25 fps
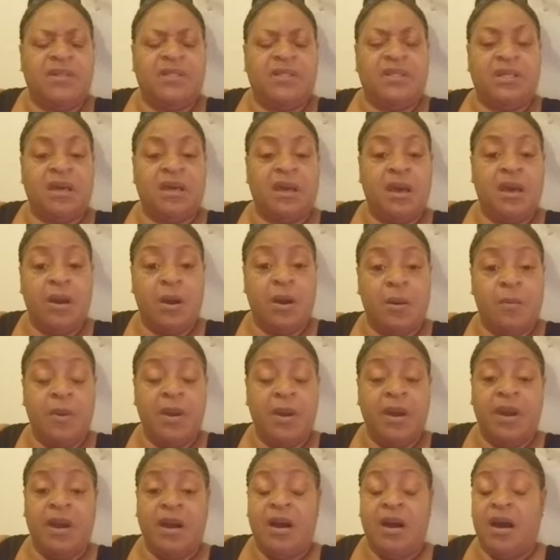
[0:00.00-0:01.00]
to help
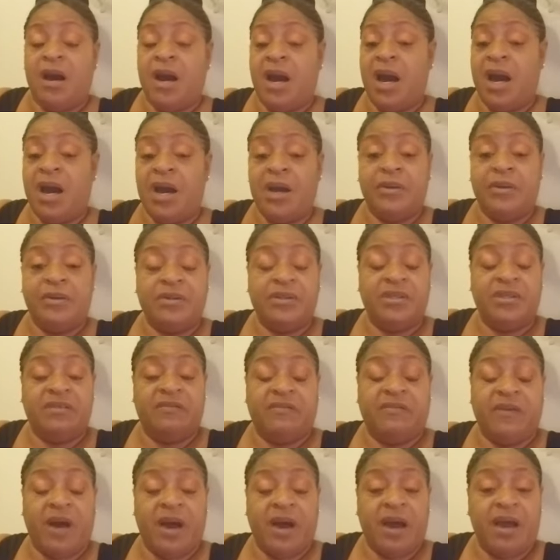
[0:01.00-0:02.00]
100
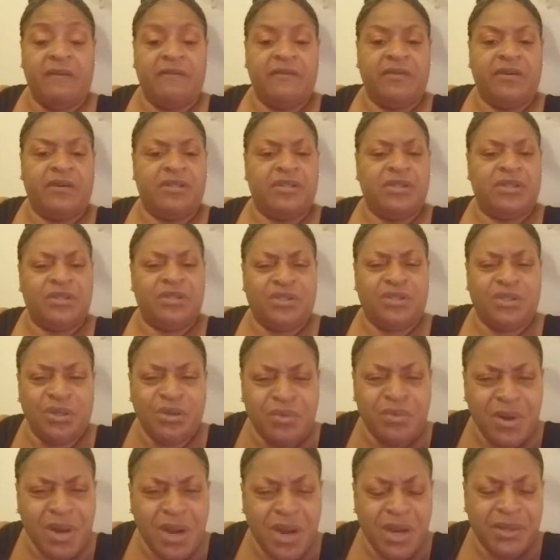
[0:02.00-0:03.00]
survivors,
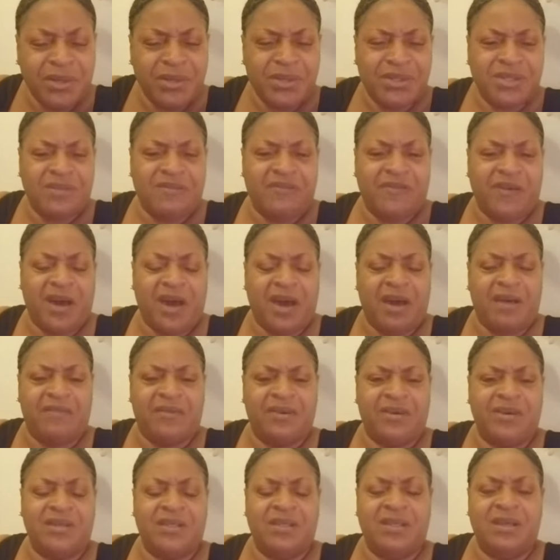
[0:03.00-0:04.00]
200
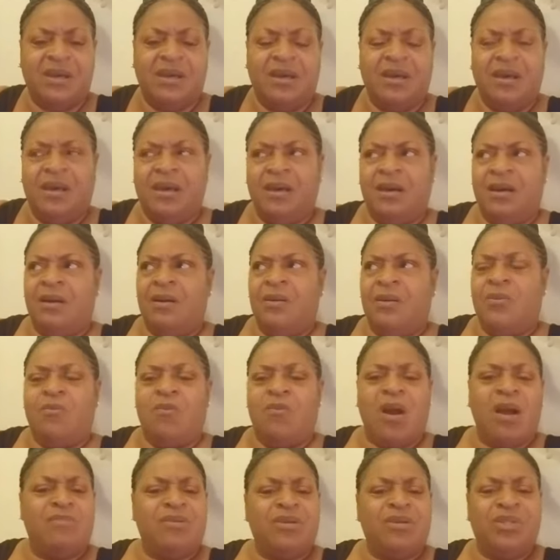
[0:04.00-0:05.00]
survivors.
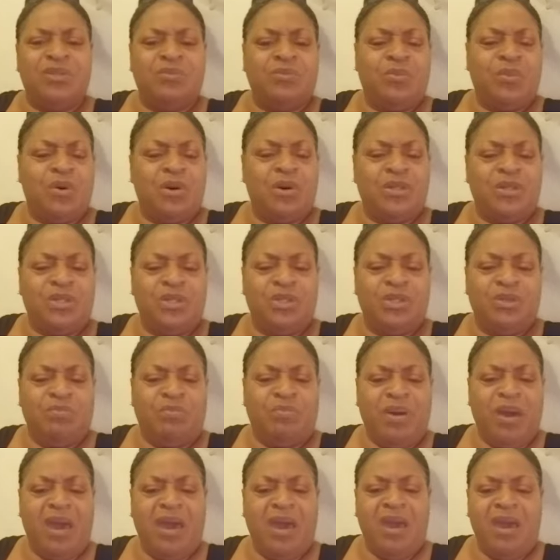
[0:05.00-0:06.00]
Why would you want to
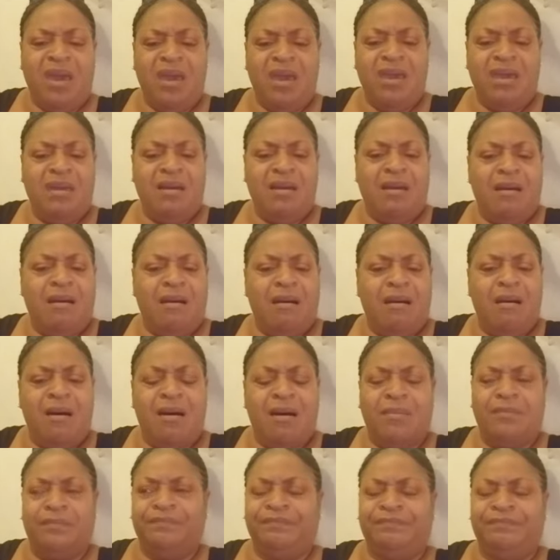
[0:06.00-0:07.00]
pay
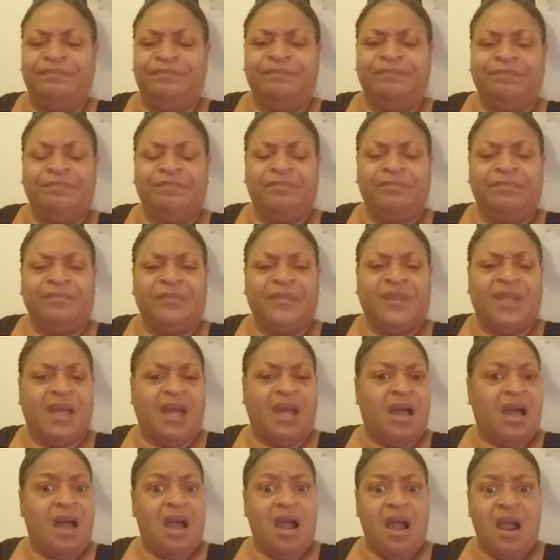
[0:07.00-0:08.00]
the
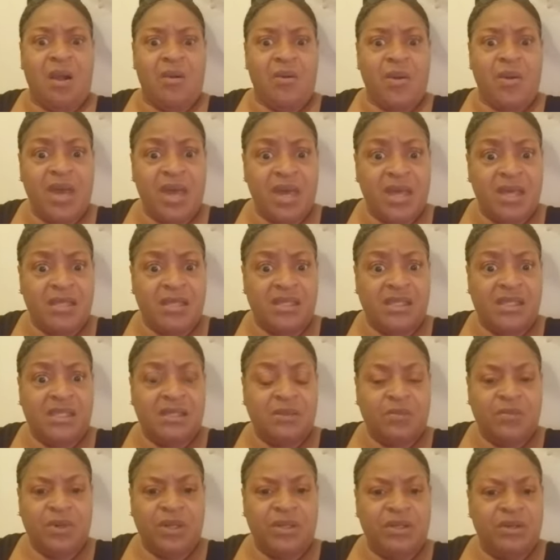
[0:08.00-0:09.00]
IRS
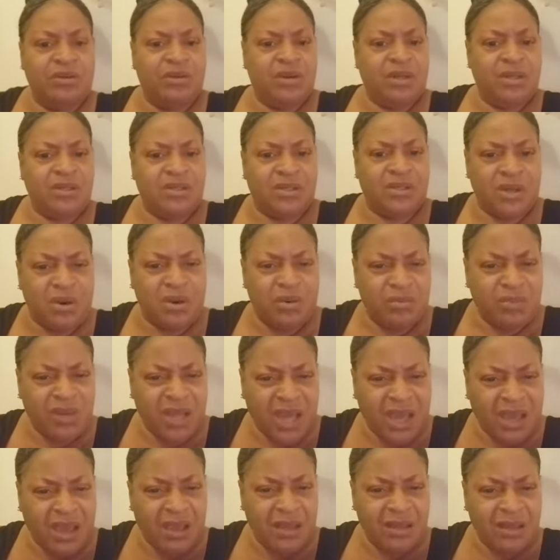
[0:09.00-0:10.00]
when you can
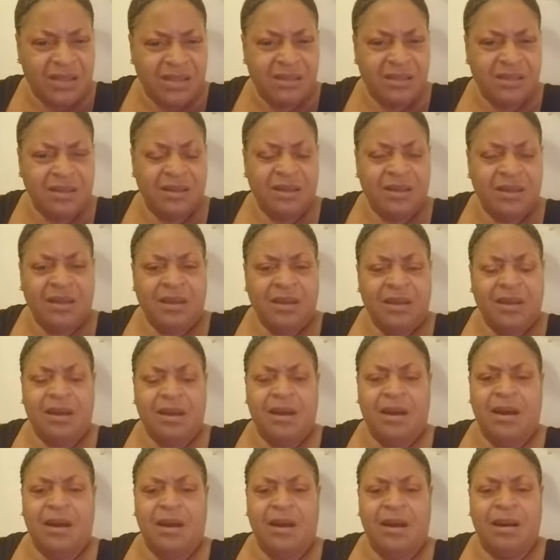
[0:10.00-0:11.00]
donate?
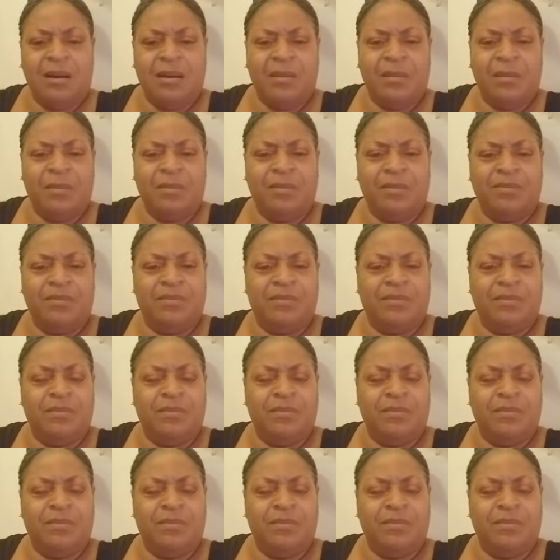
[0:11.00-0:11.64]
Um,